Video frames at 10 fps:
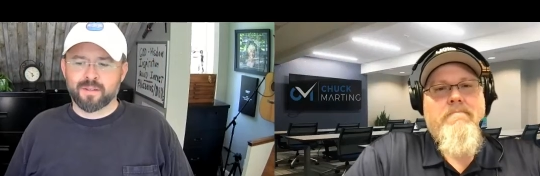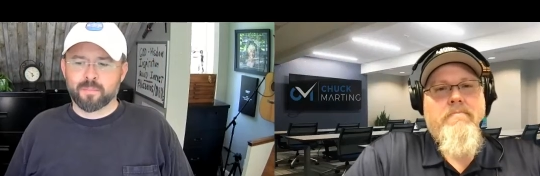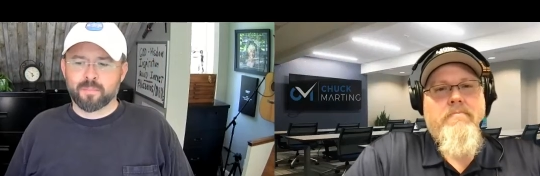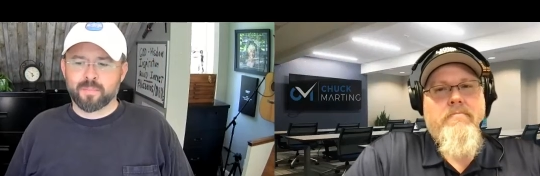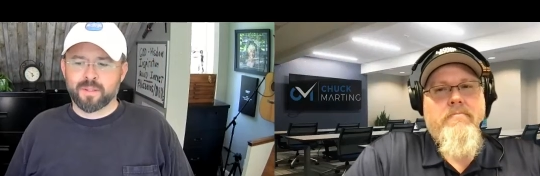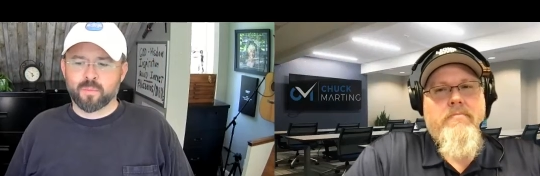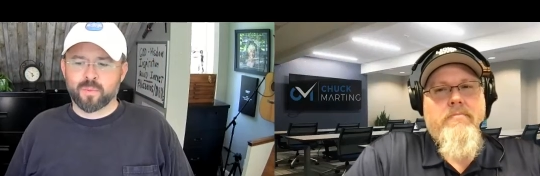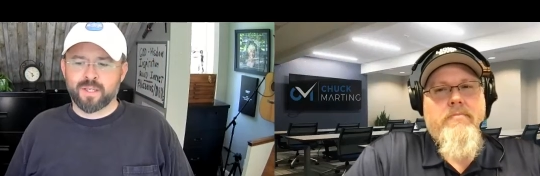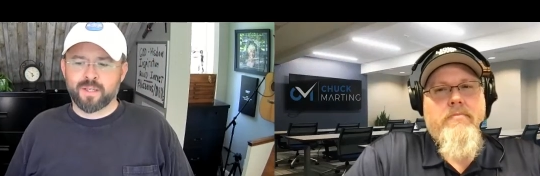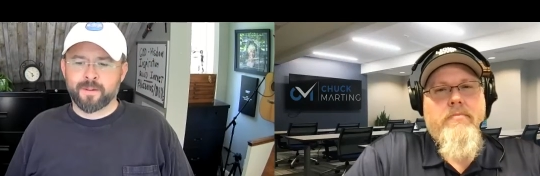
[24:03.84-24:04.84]
Speaker 1: a
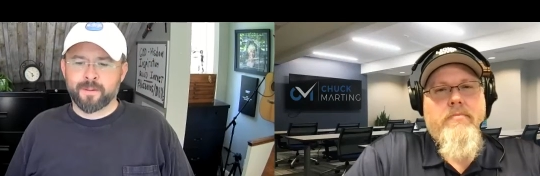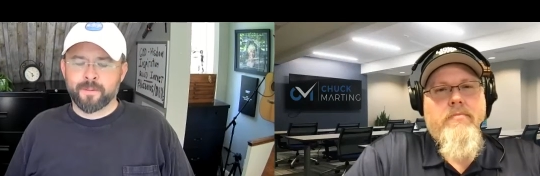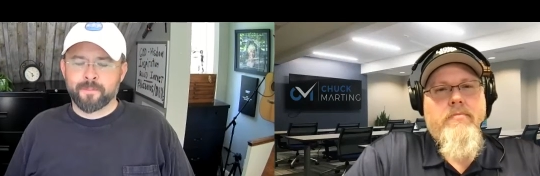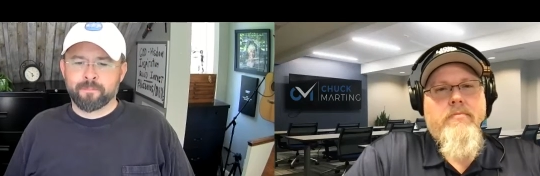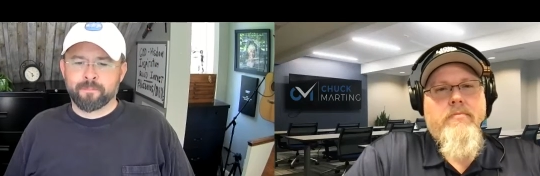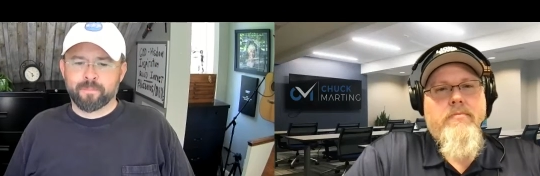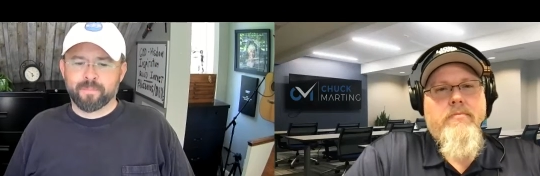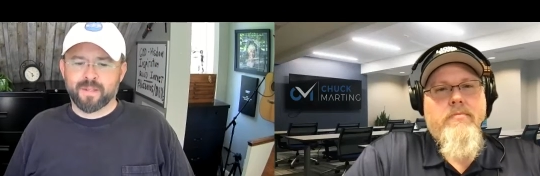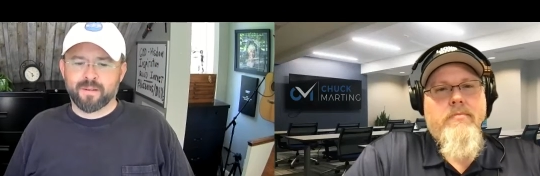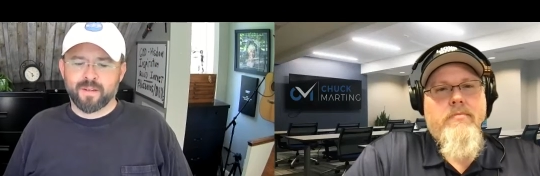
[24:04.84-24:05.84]
way
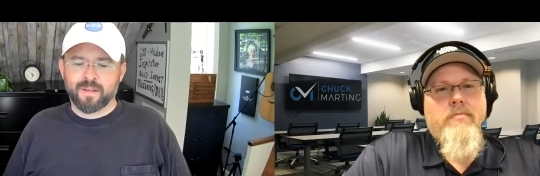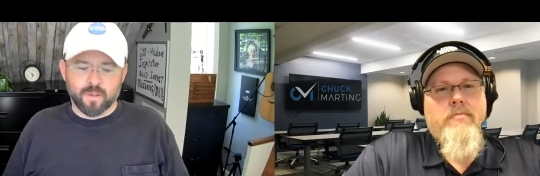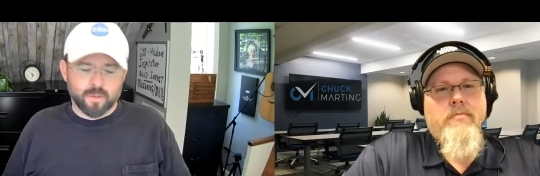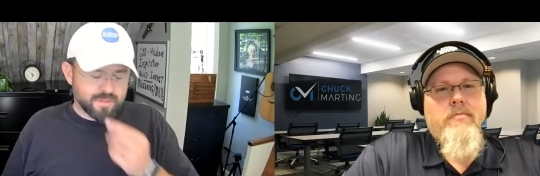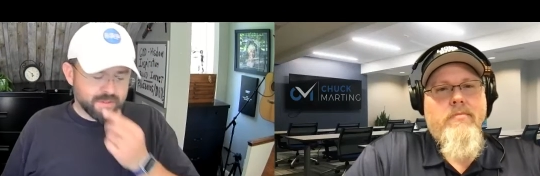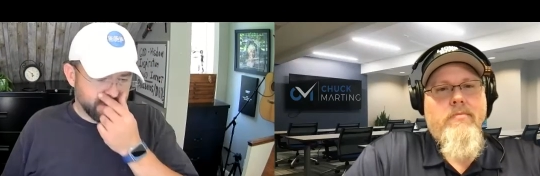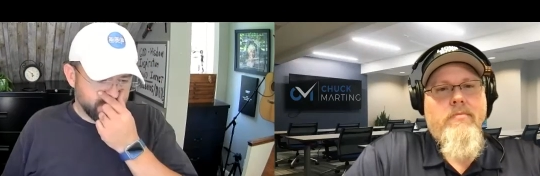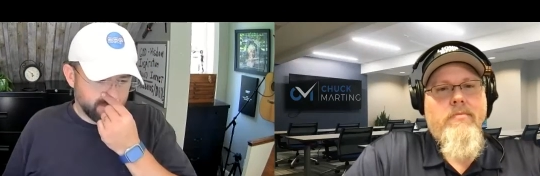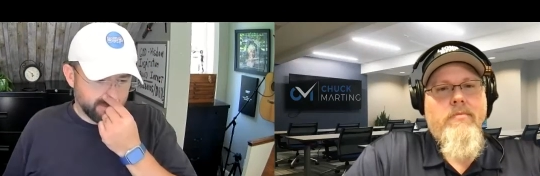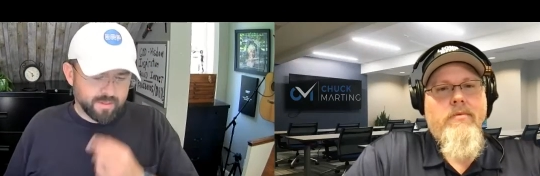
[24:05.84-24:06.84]
helps,
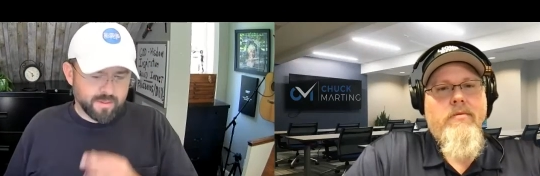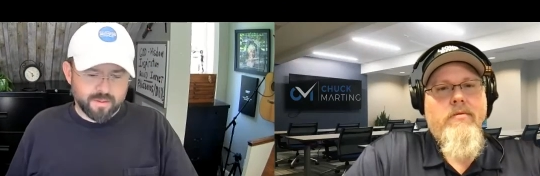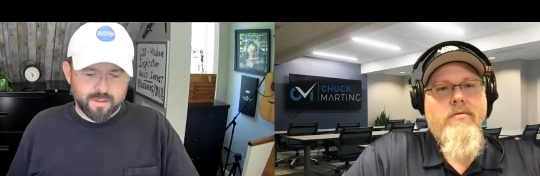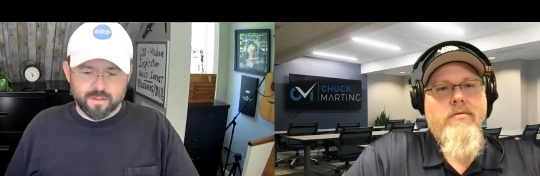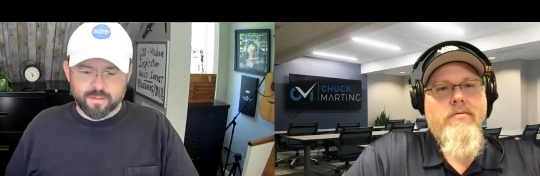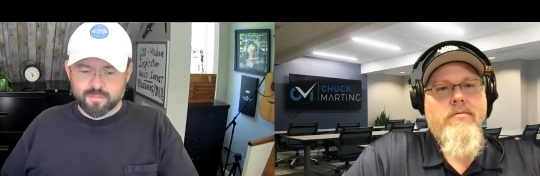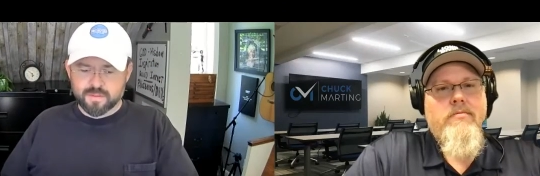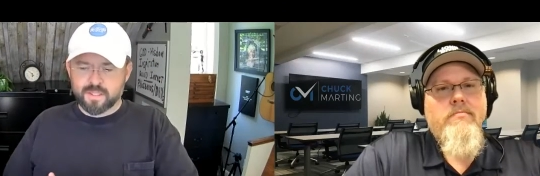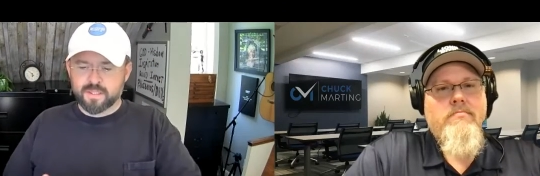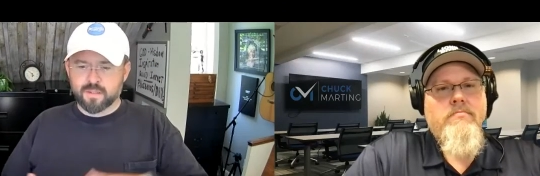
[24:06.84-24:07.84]
that like kind of
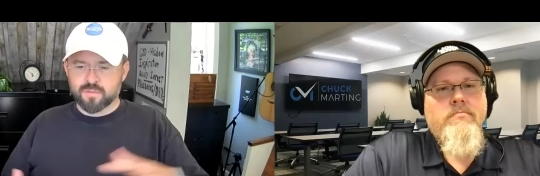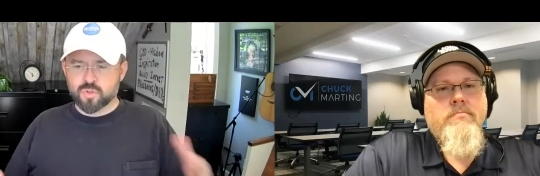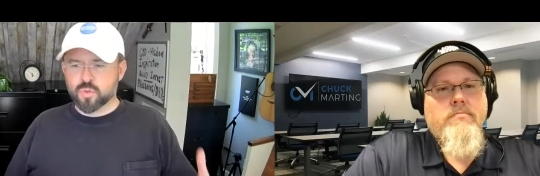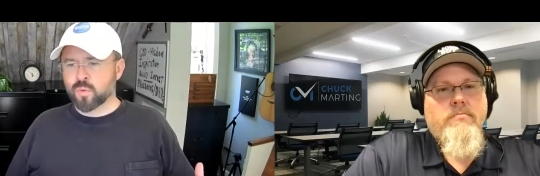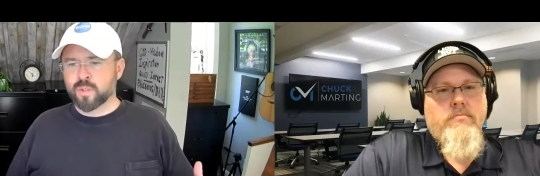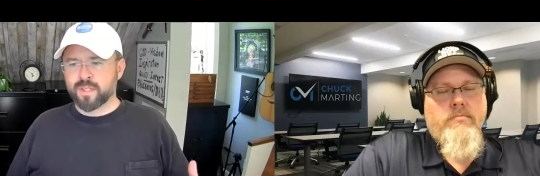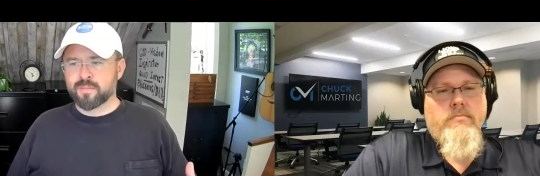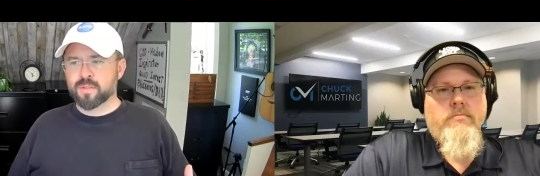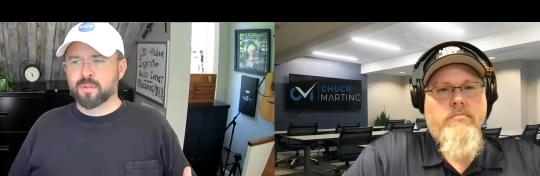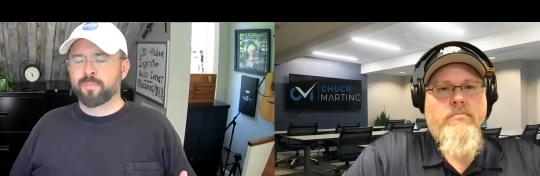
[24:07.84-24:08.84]
this idea of story.
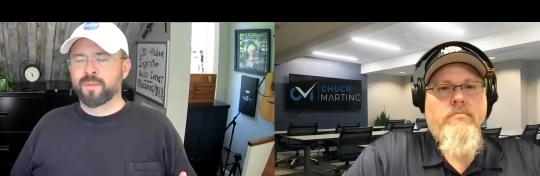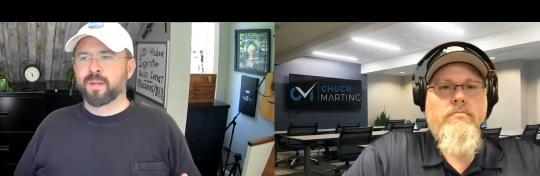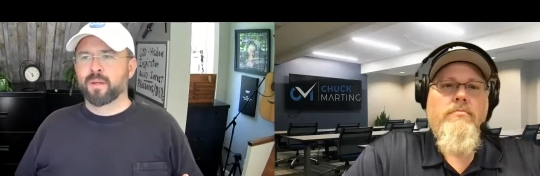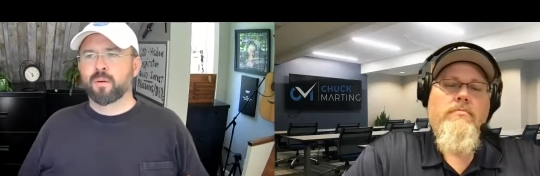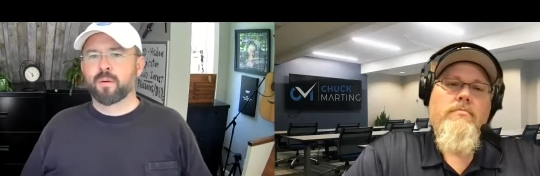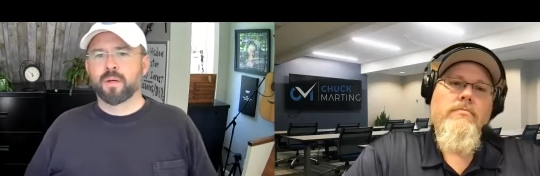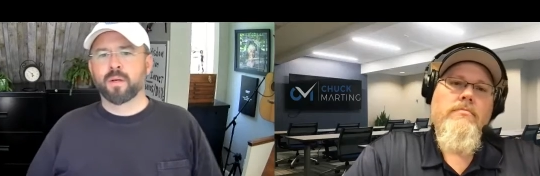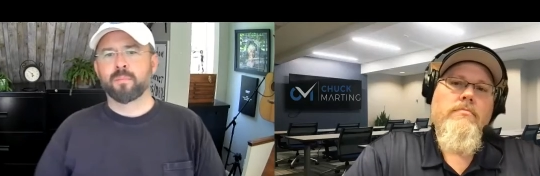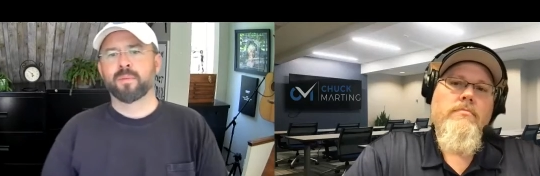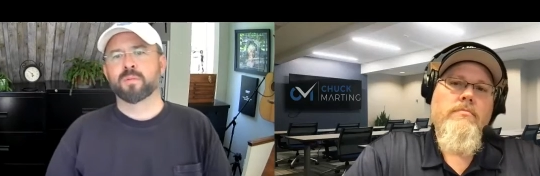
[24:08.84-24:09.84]
So
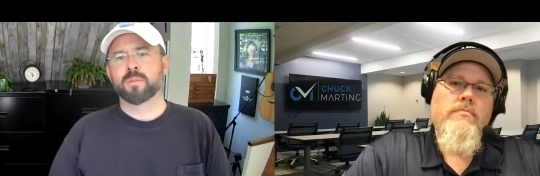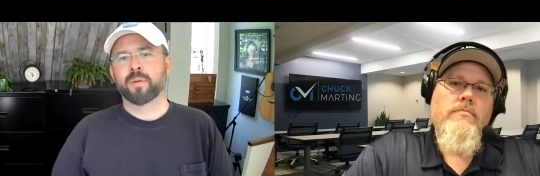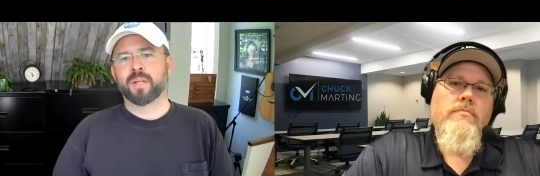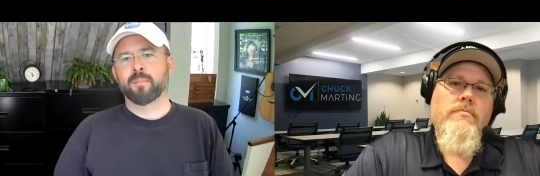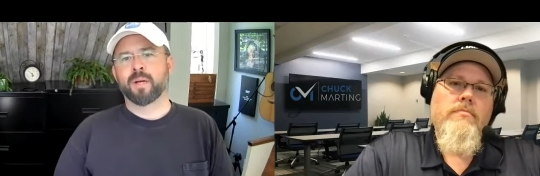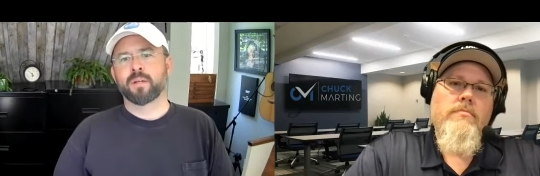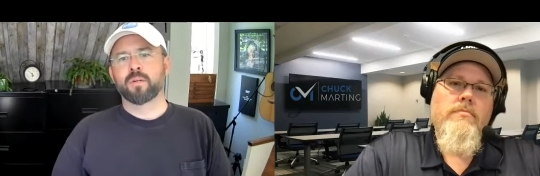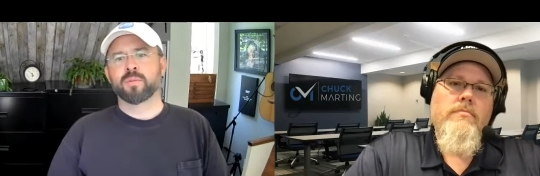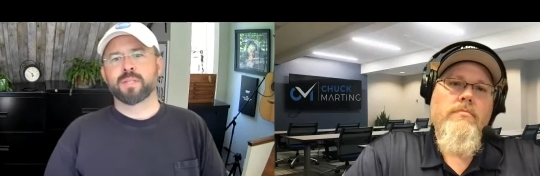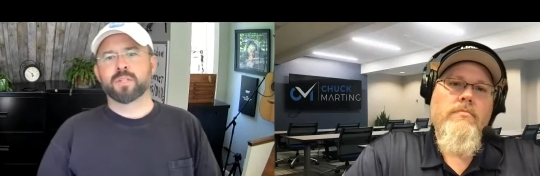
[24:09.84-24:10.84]
there was a buddy of mine
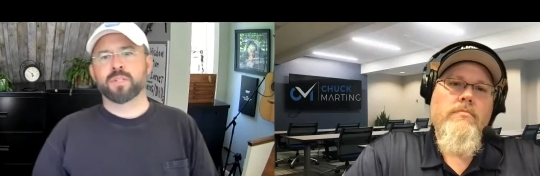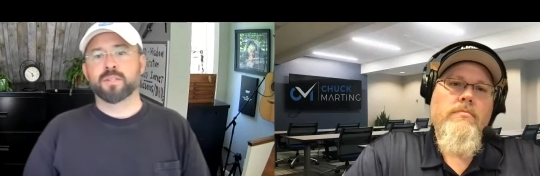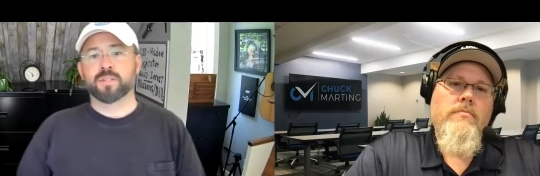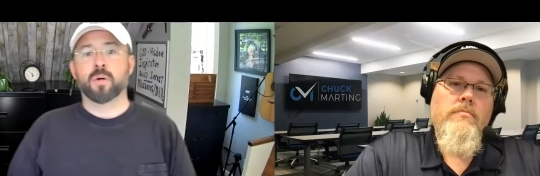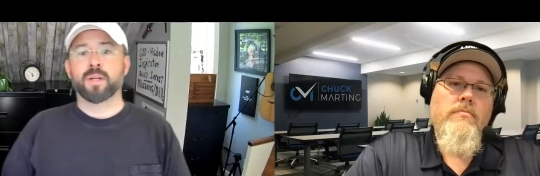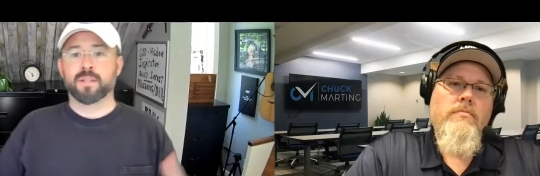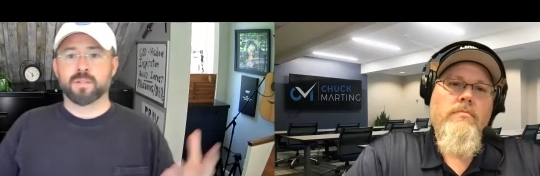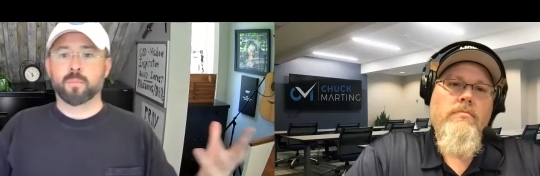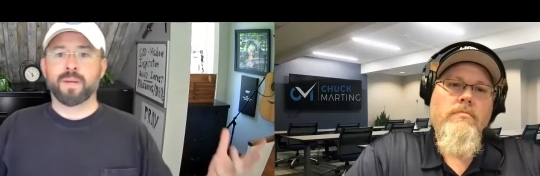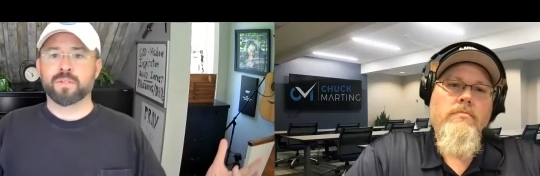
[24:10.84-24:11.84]
who was actually starting his
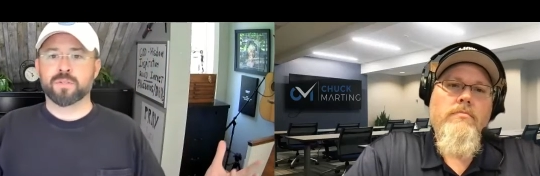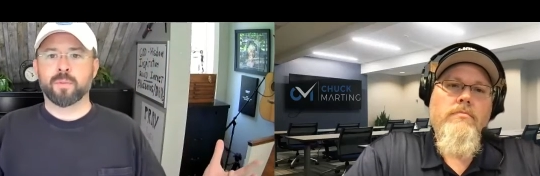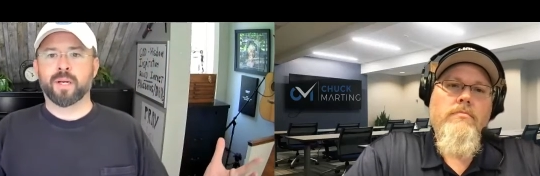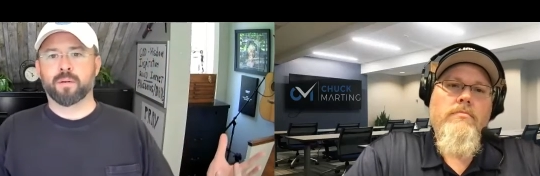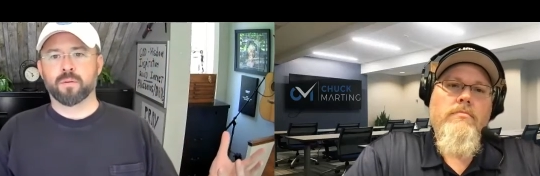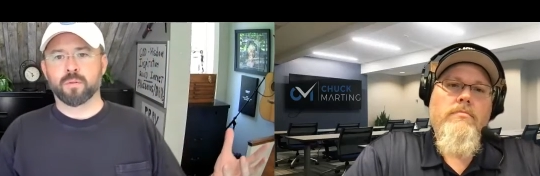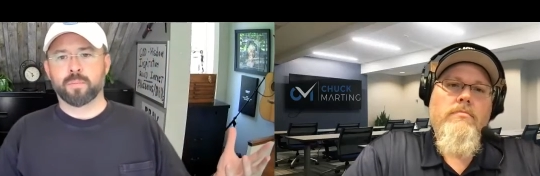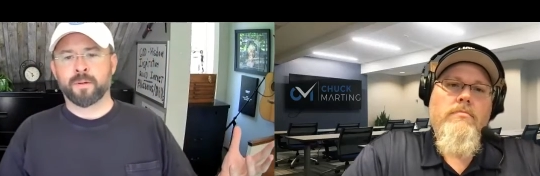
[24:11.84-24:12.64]
own mastermind group.